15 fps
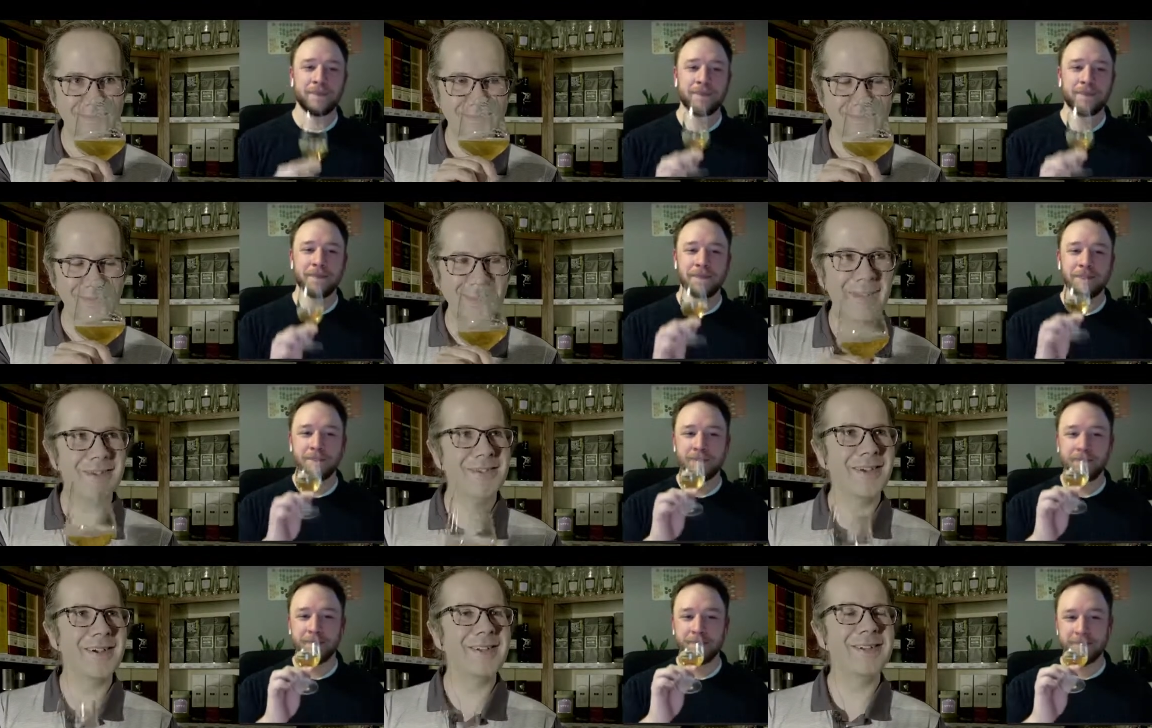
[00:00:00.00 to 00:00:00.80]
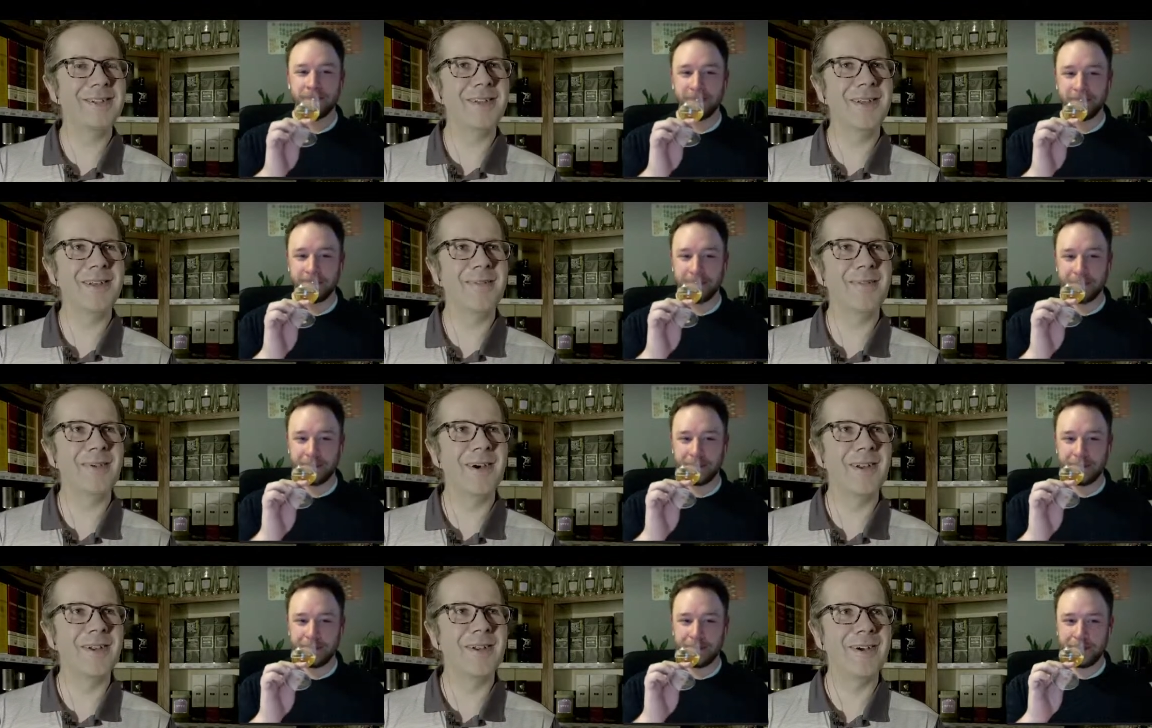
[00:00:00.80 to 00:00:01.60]
Speaker 1: Yeah, scotch is a lot of
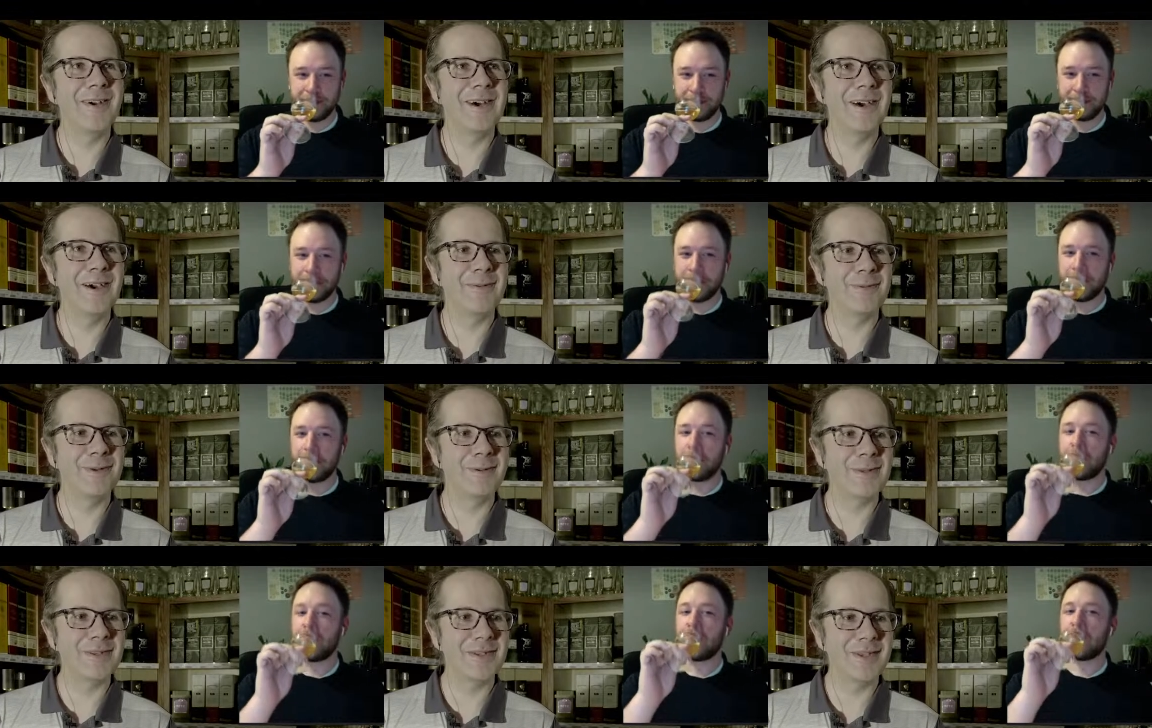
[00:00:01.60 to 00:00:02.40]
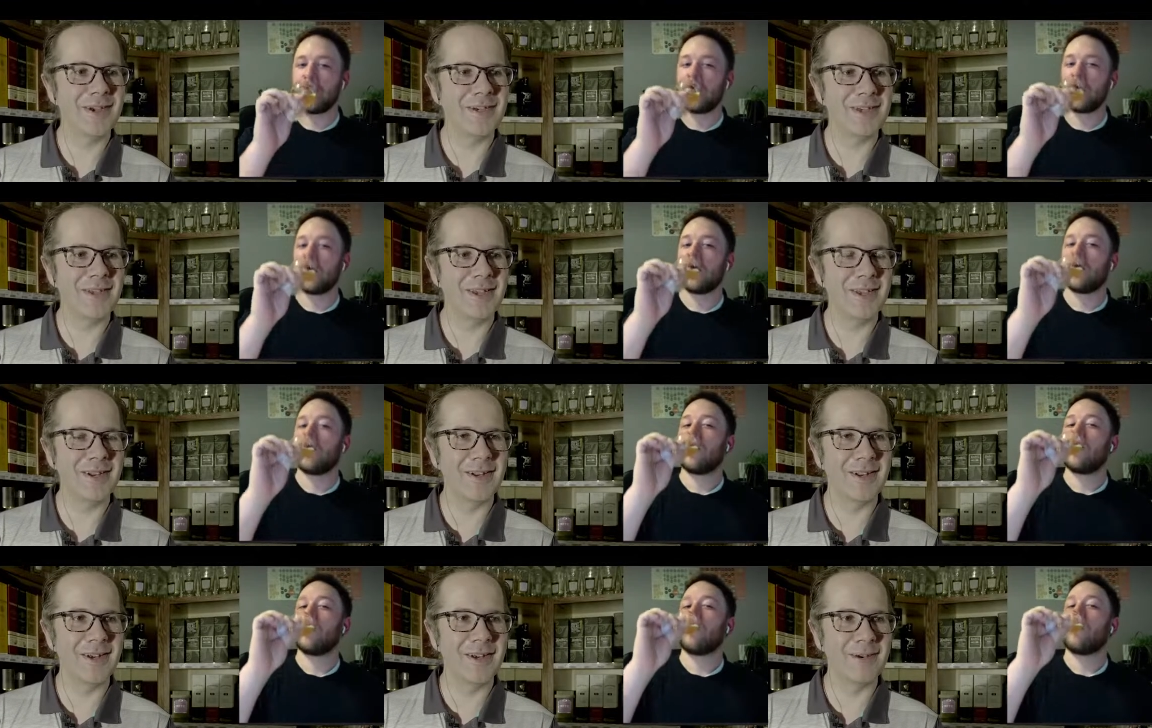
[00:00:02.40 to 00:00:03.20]
fun. Uh, we're doing scotch
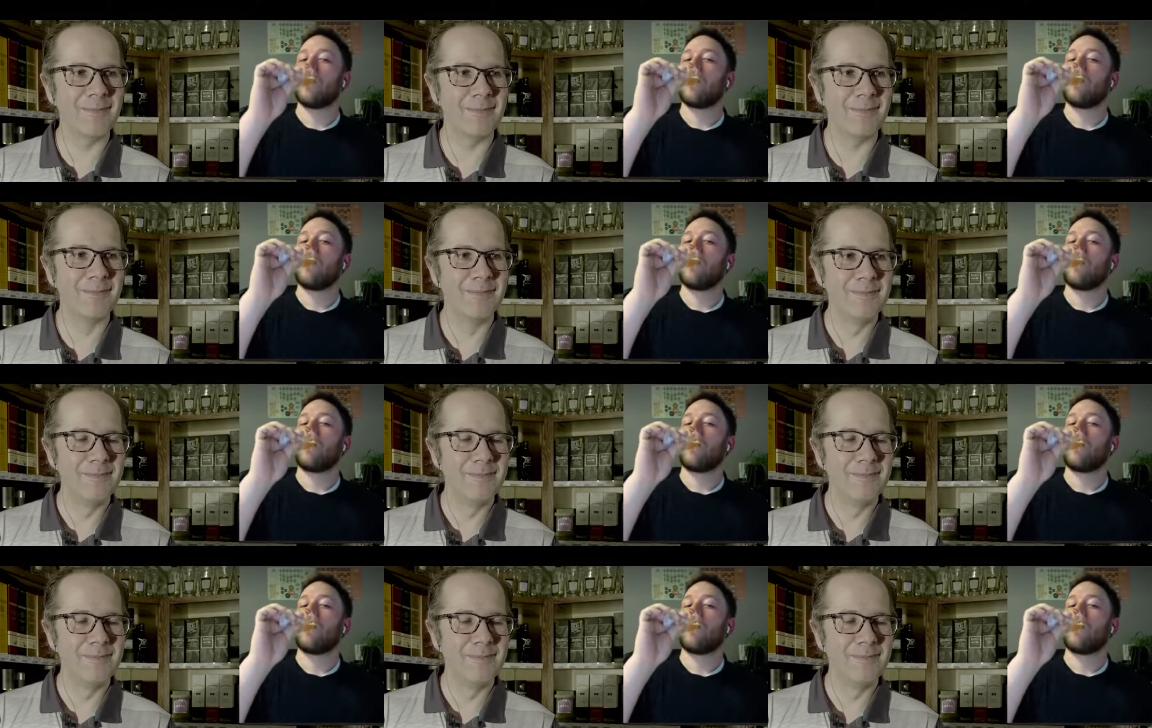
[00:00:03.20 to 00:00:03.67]
again um,